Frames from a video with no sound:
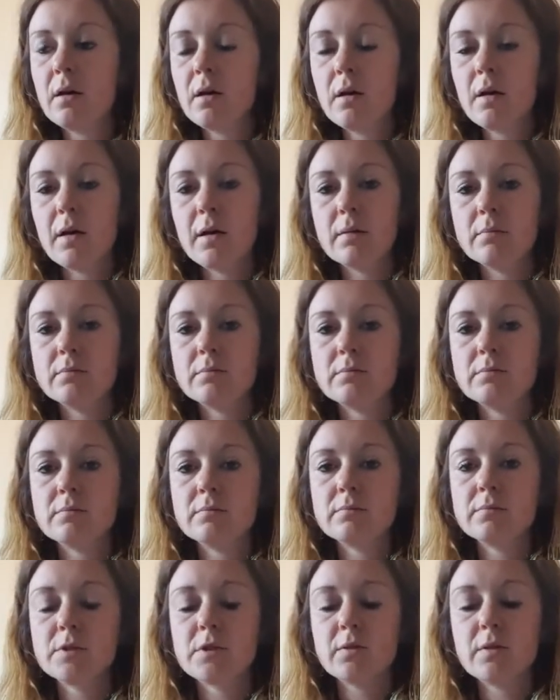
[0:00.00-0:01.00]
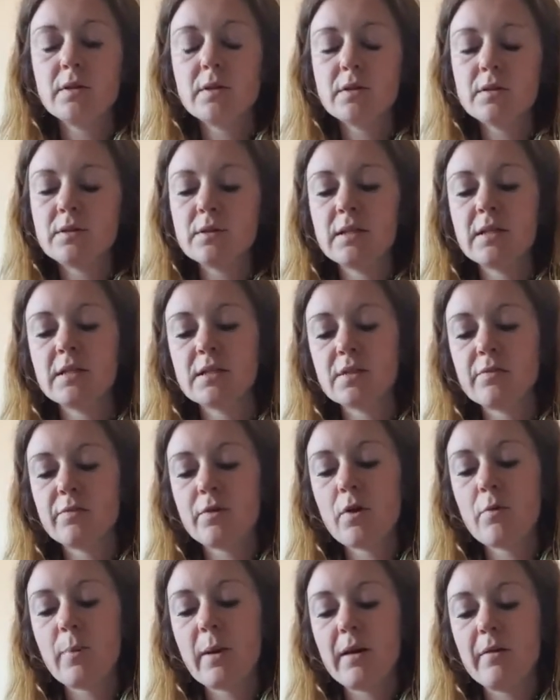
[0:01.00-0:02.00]
so it's of
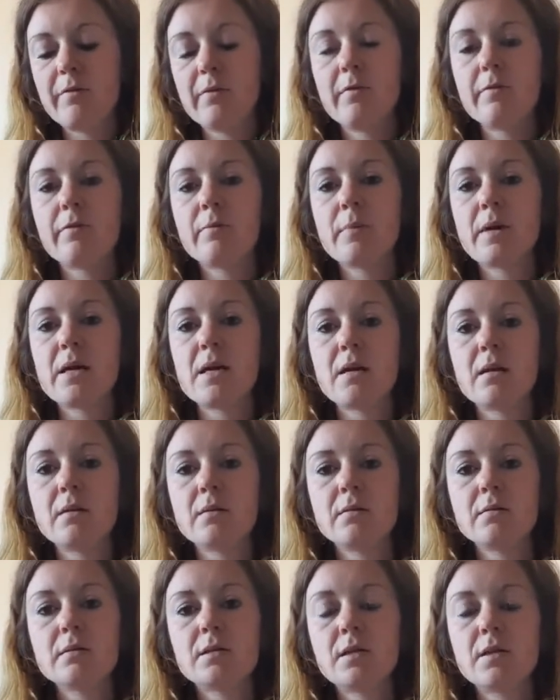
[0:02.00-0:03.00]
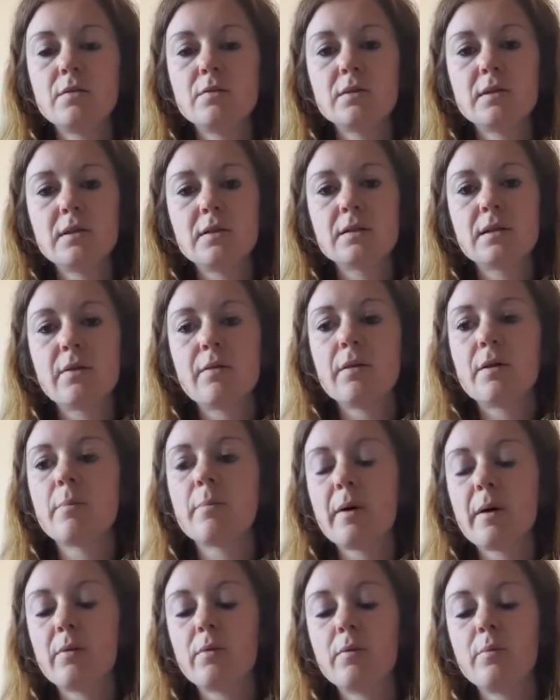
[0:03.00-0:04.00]
no benefit for me to use these out and
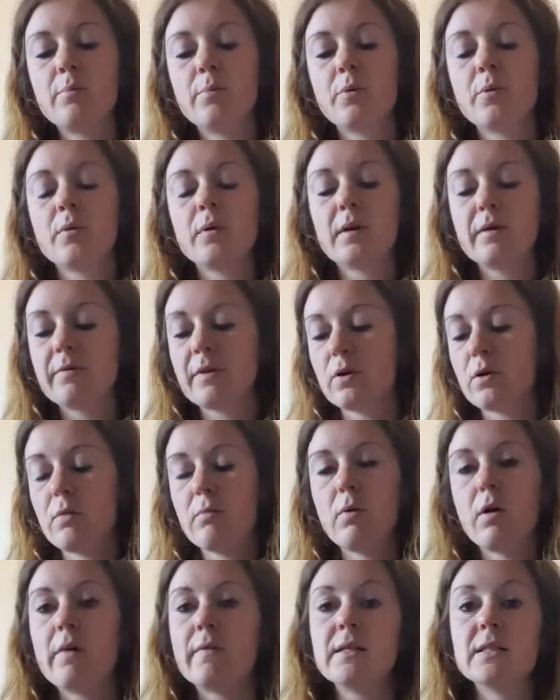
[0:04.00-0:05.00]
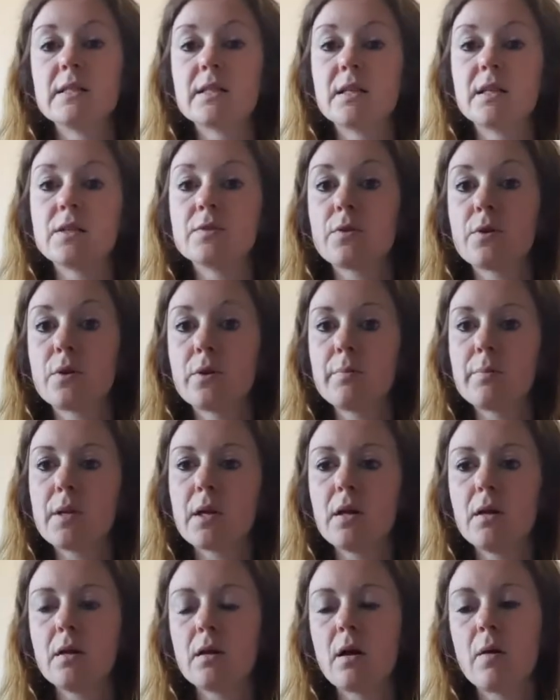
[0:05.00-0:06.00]
about. But if I got more inserts for them,
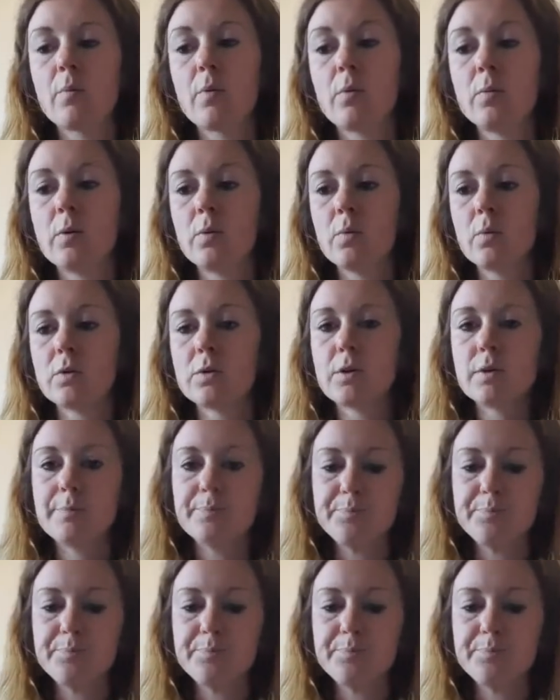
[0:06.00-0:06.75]
then I probably would.